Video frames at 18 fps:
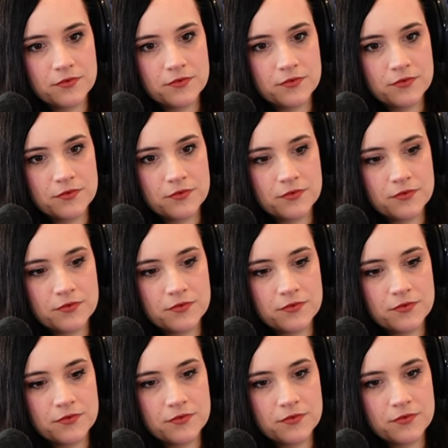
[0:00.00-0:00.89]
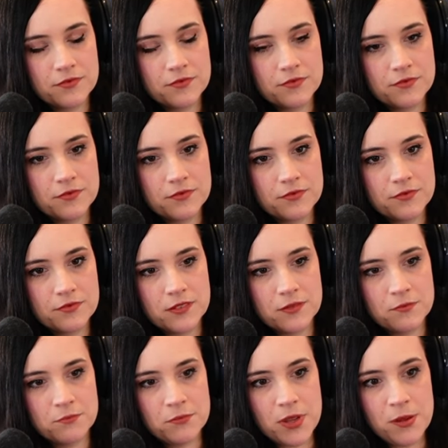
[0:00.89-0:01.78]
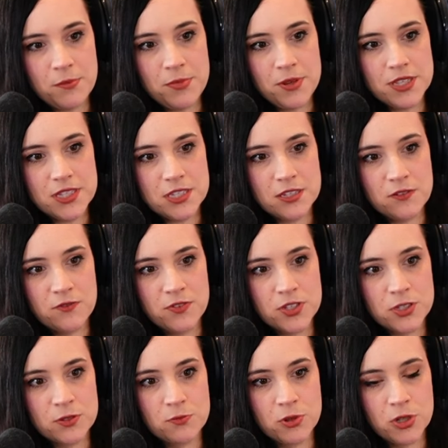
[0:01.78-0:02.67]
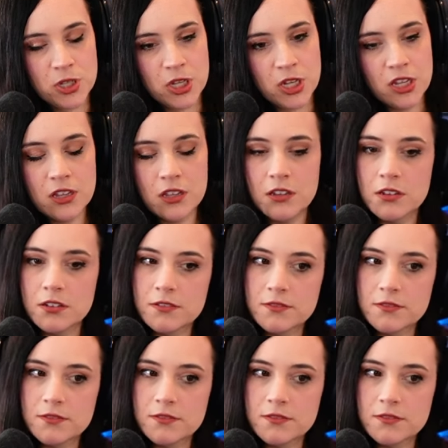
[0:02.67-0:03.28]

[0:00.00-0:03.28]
It's just an empty book. Maybe it's invisible ink.